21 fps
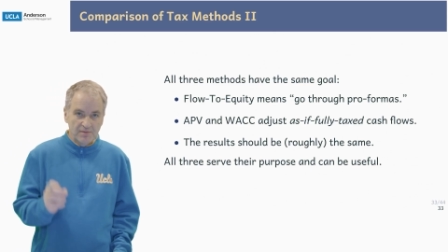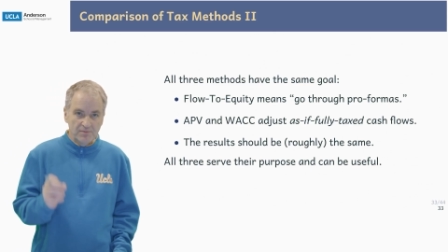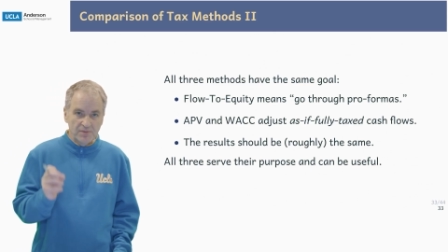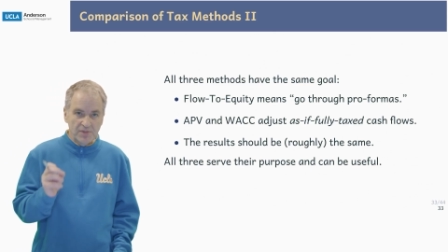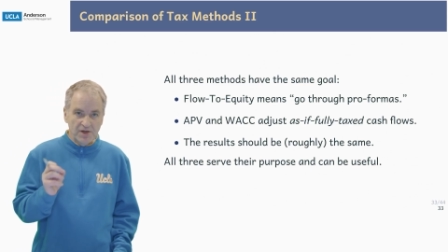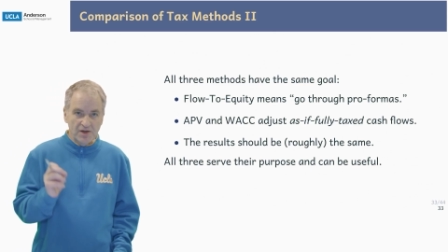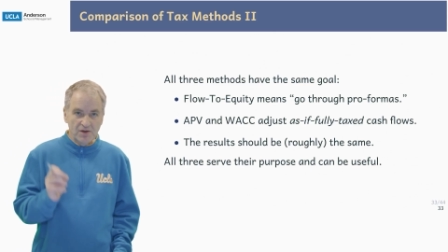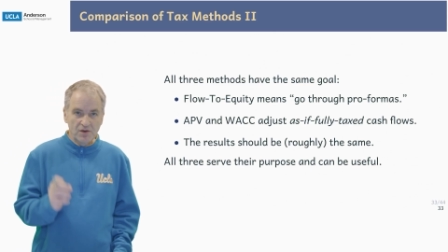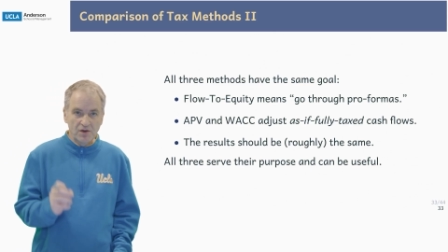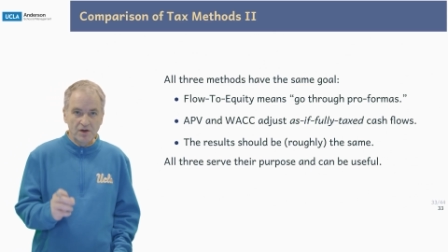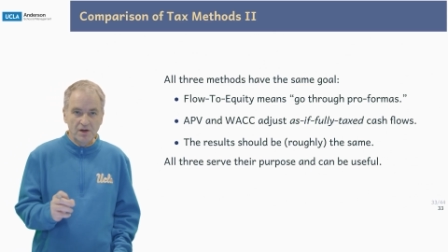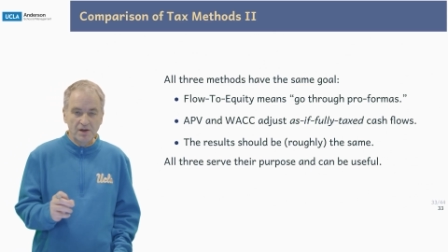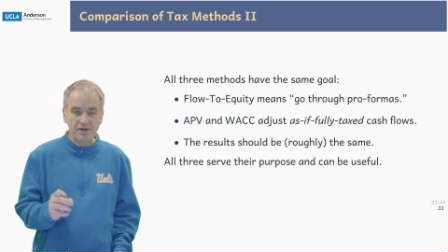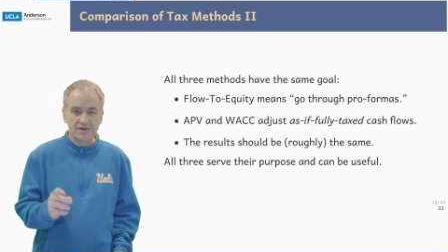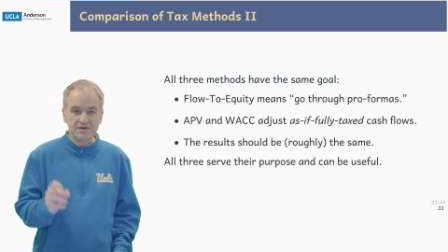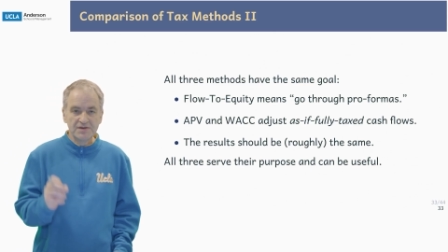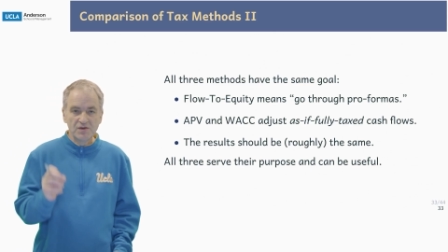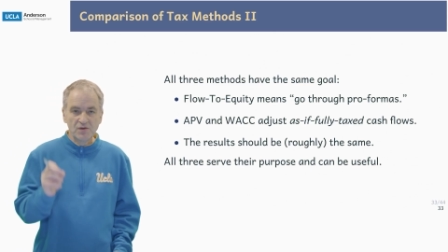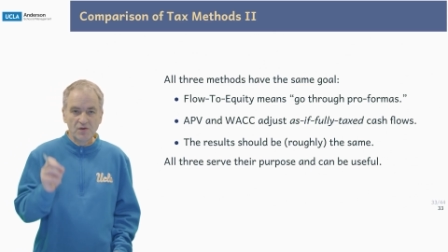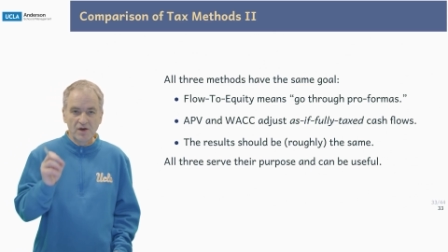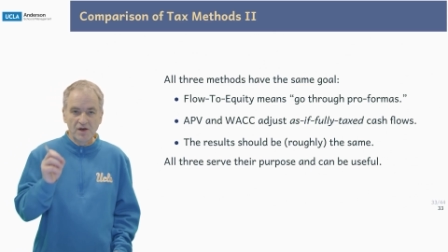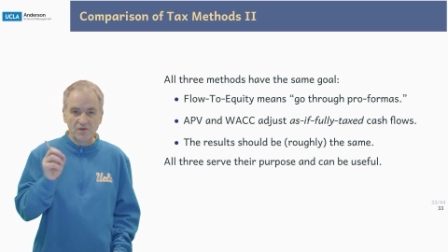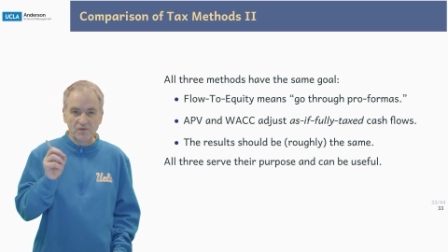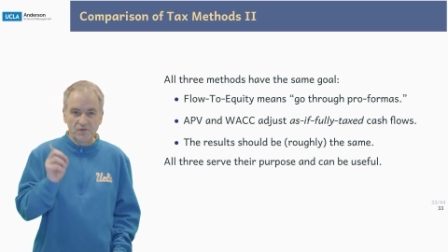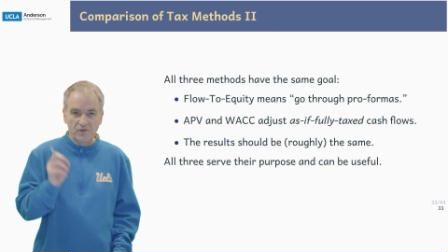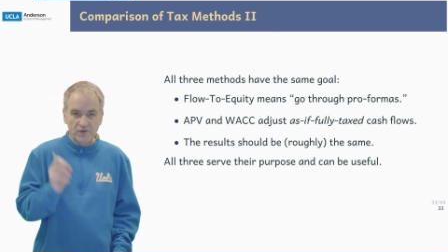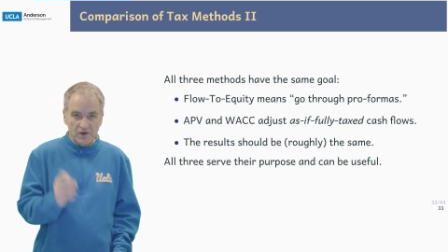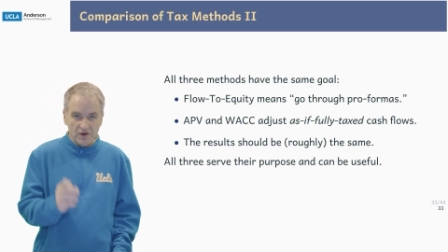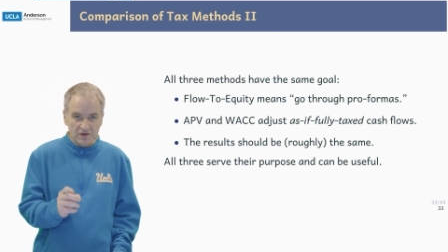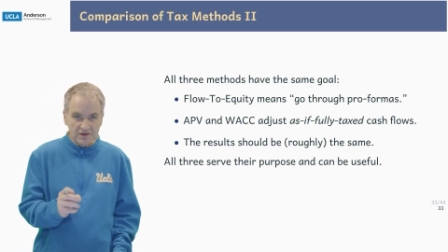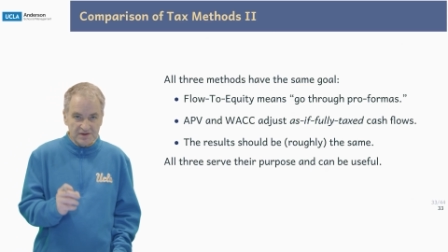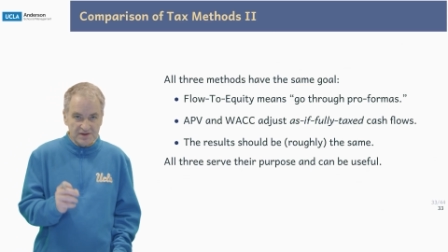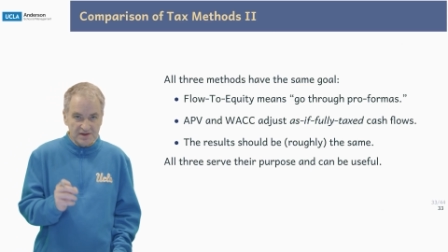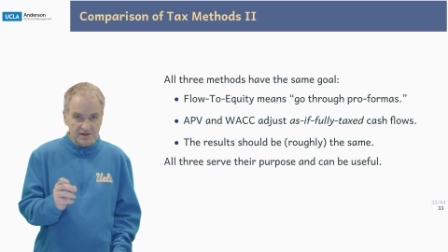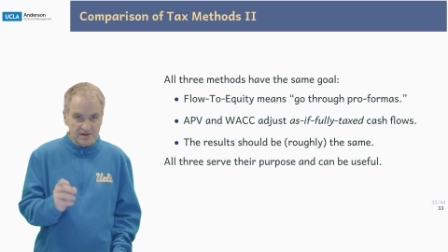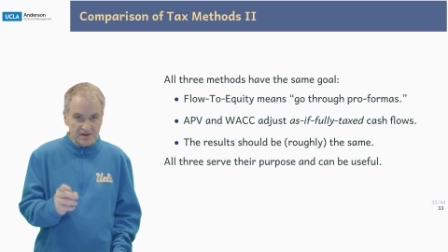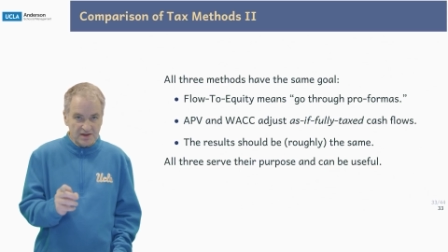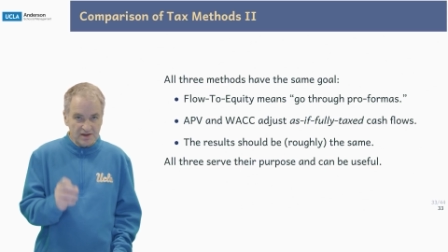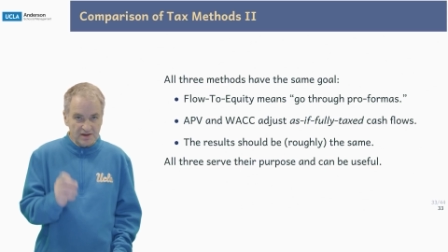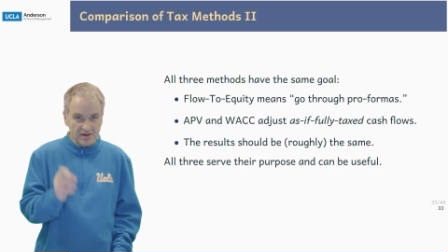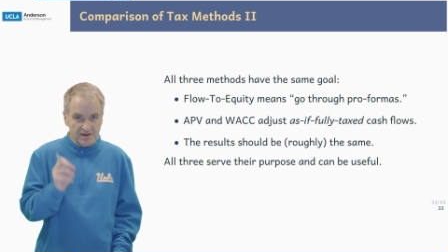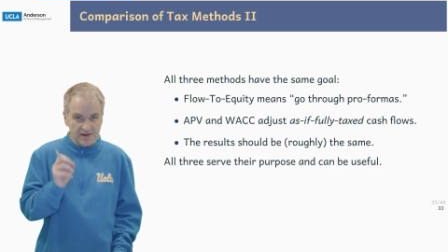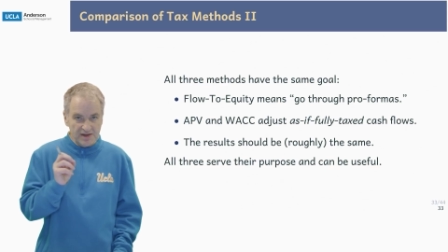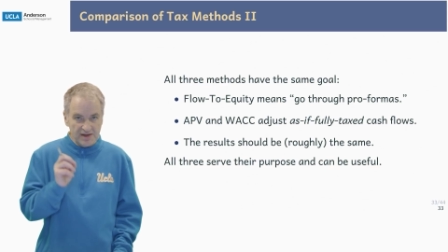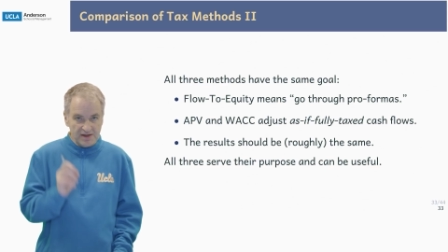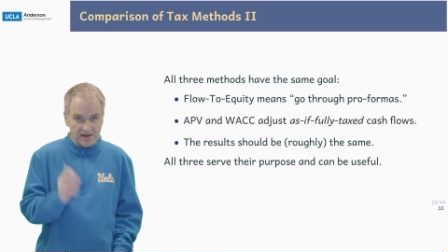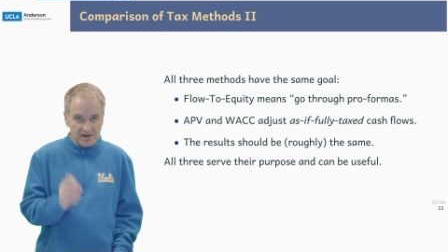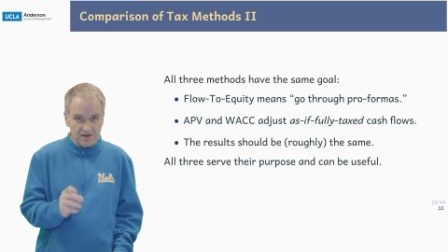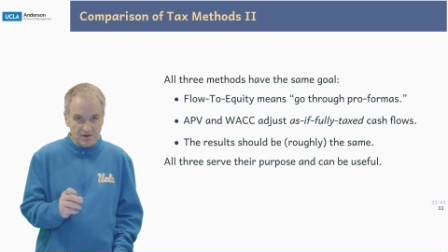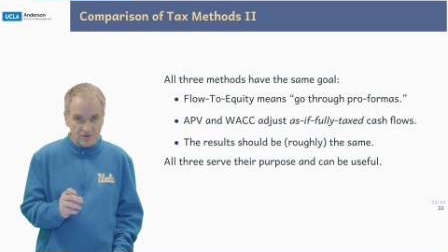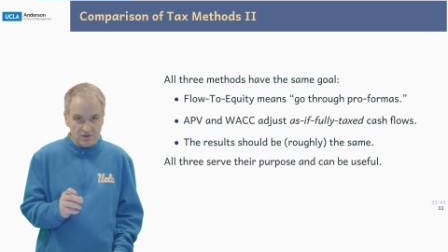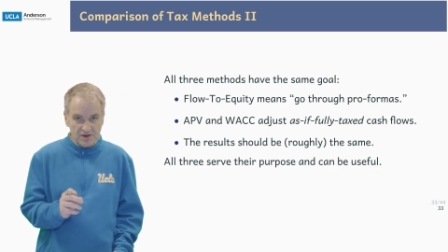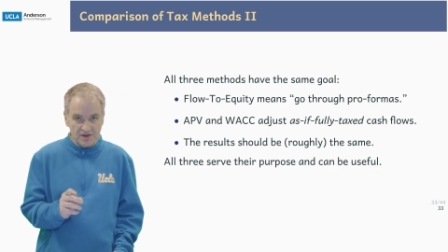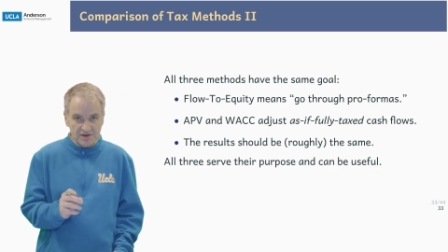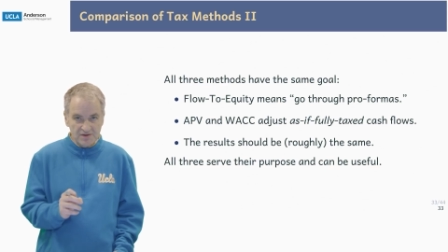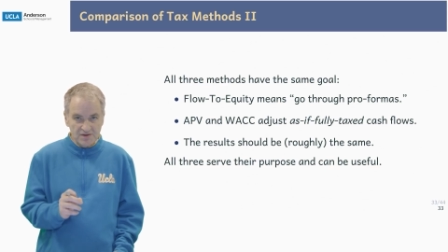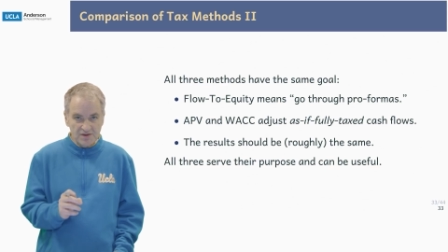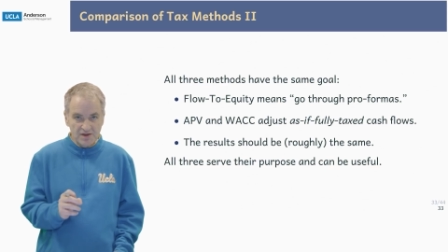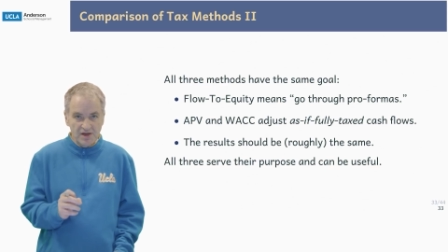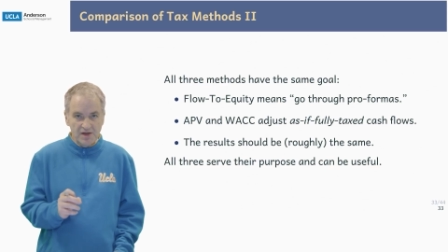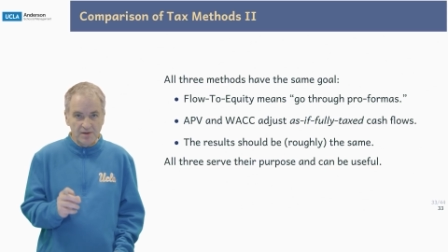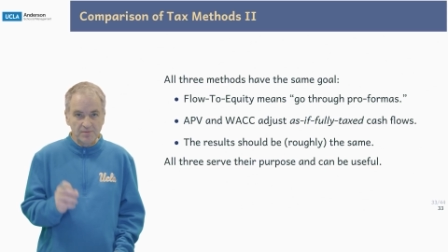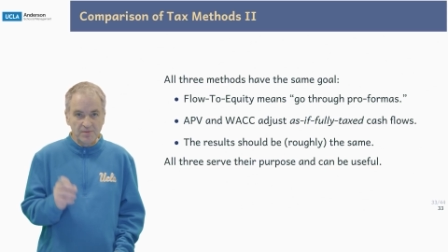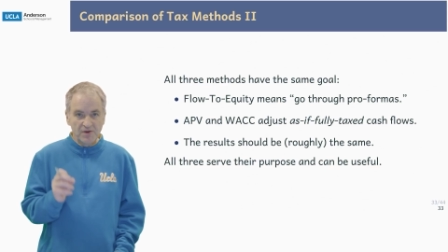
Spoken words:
because you can first deduct the interest